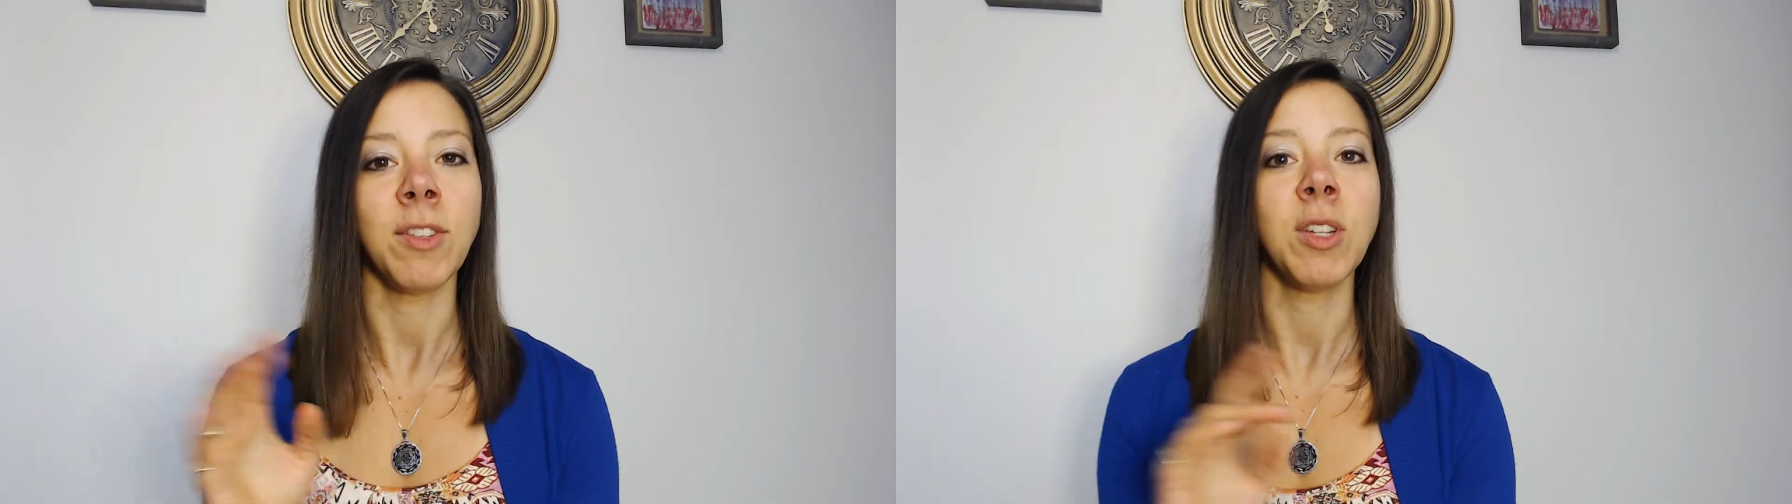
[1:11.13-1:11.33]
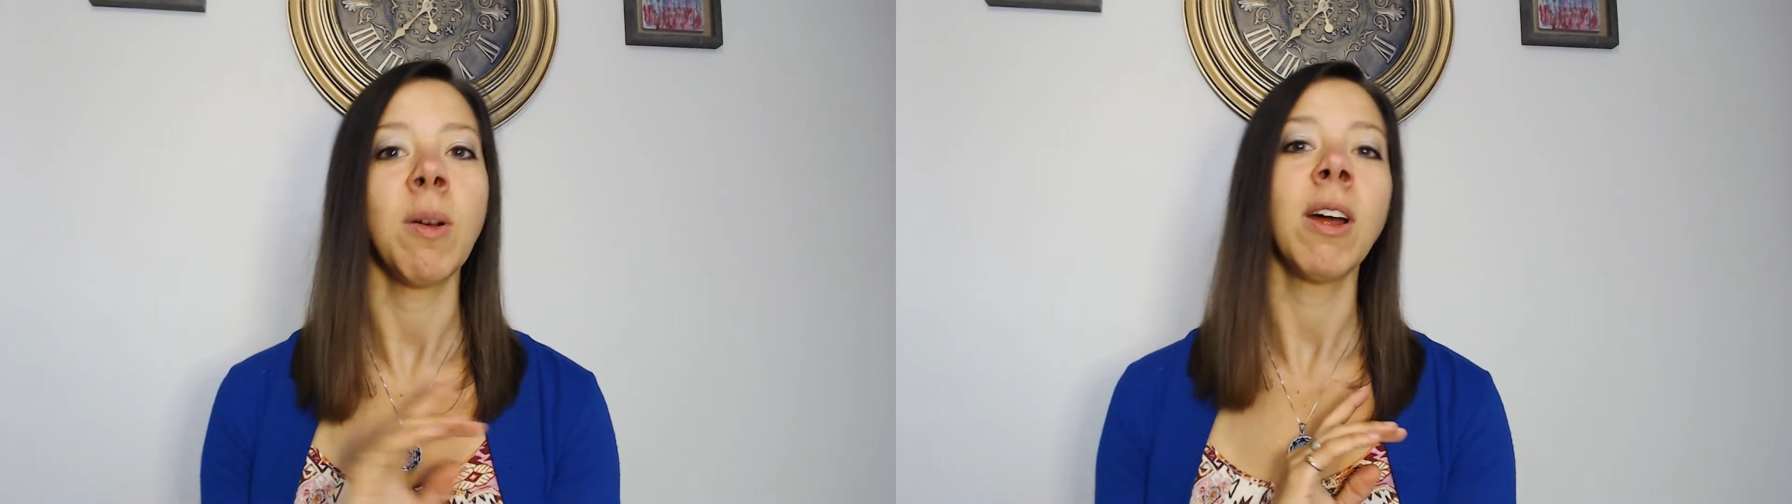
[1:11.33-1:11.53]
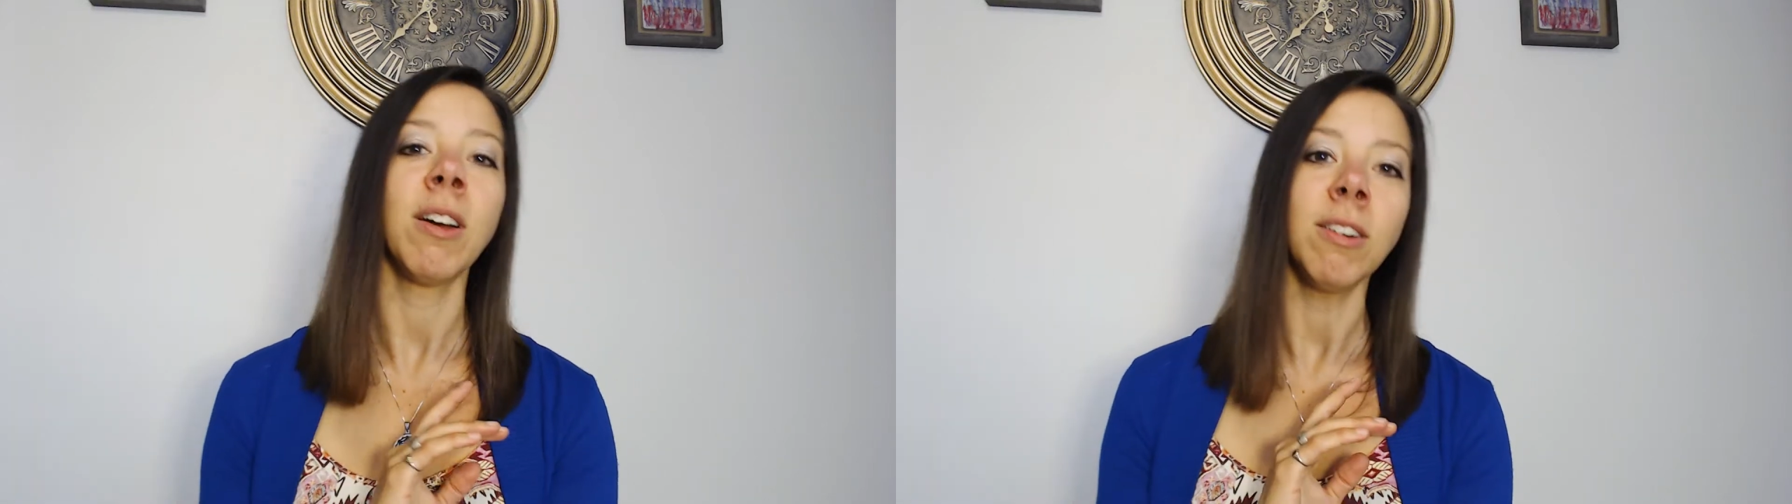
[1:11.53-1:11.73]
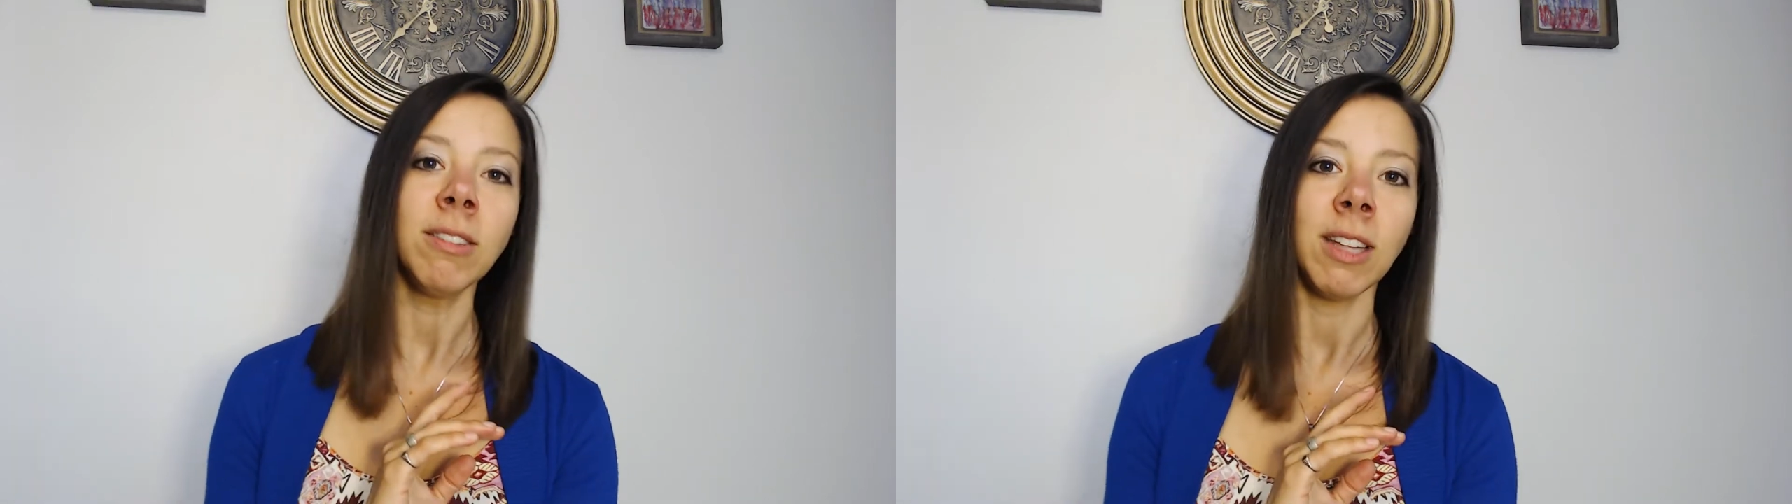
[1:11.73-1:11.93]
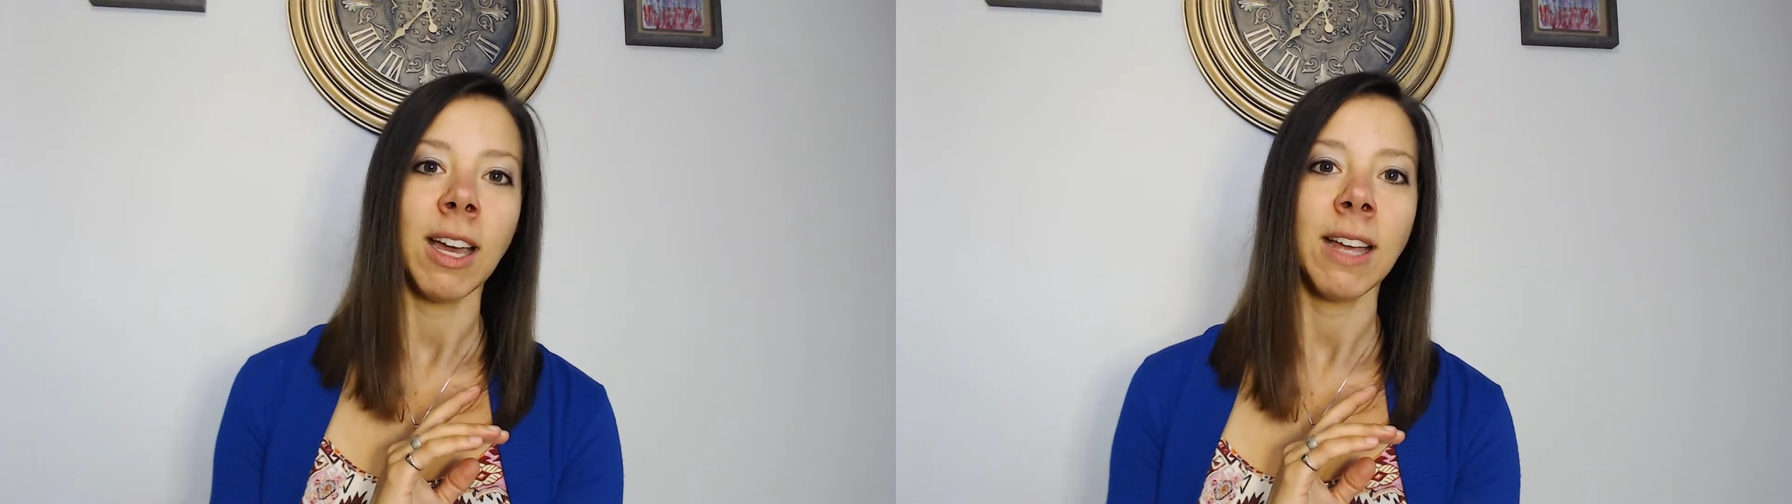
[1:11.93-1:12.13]
to our own
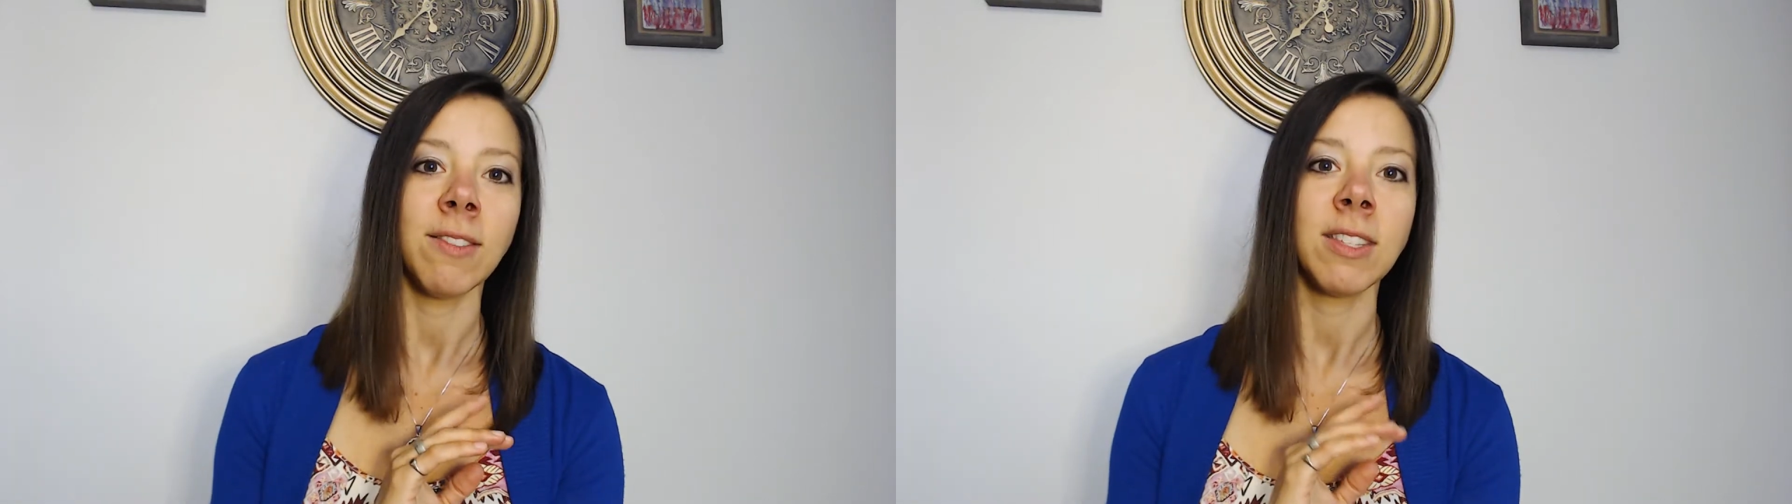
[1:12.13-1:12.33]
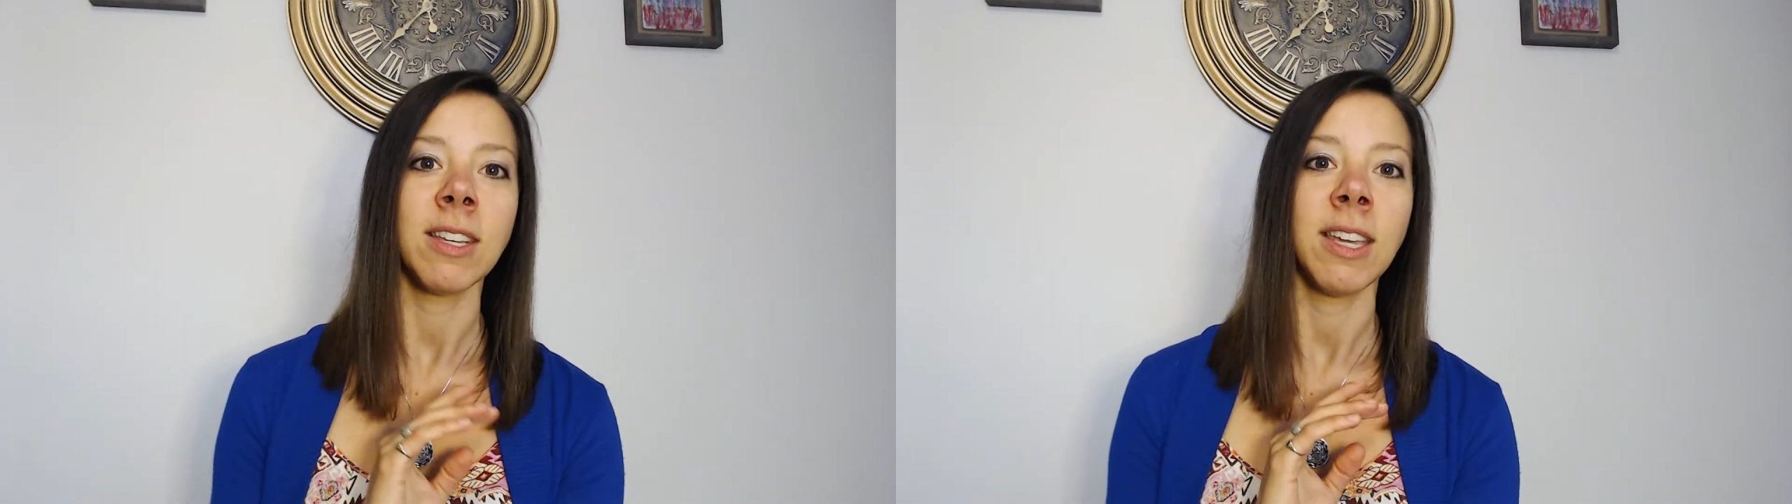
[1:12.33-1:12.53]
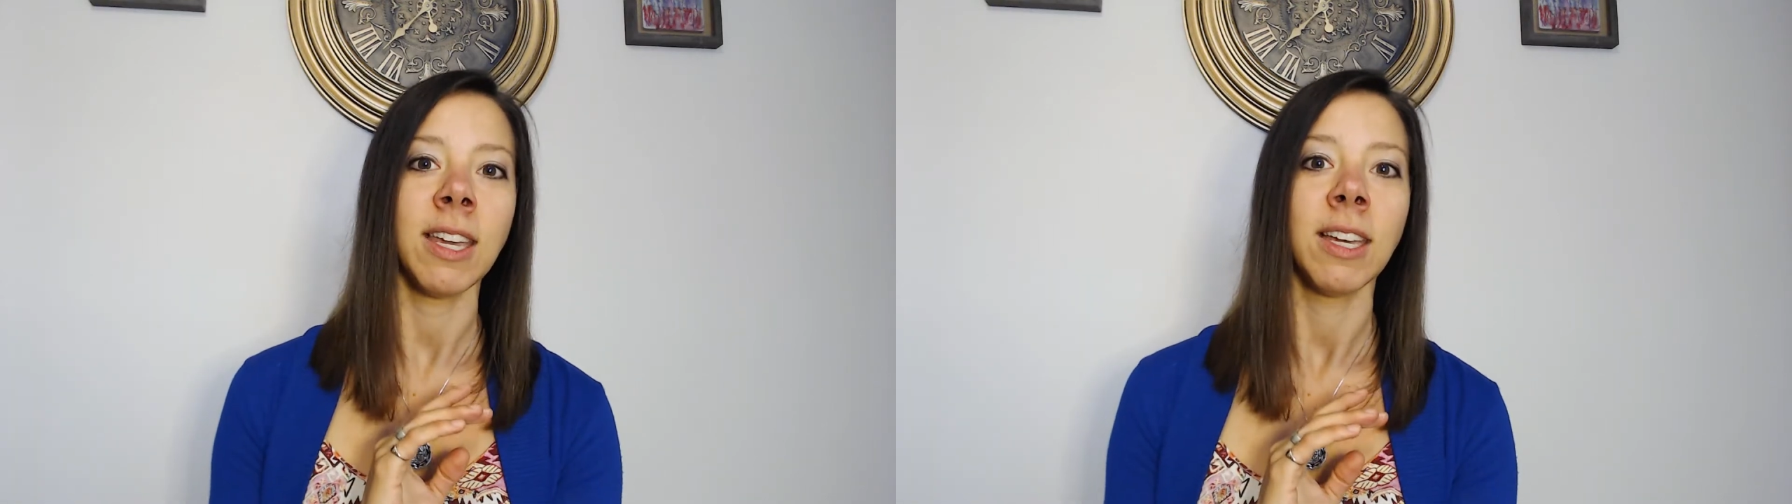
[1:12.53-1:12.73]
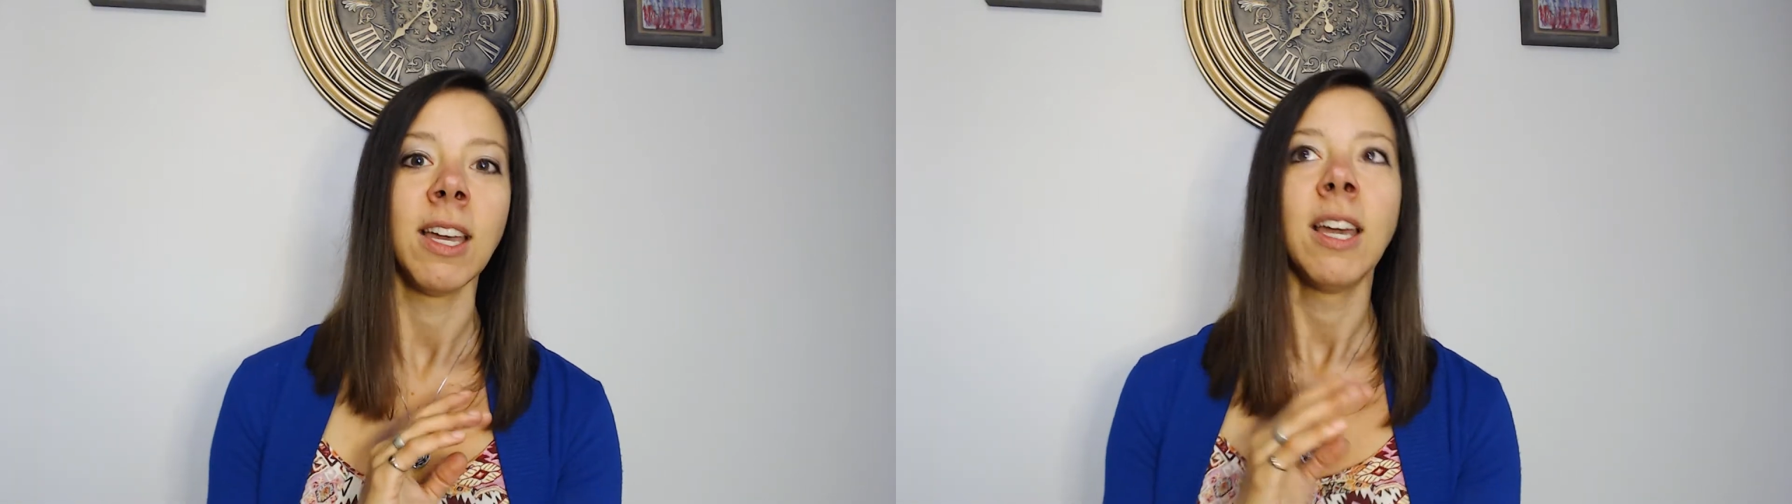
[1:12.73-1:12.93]
lives, thinking,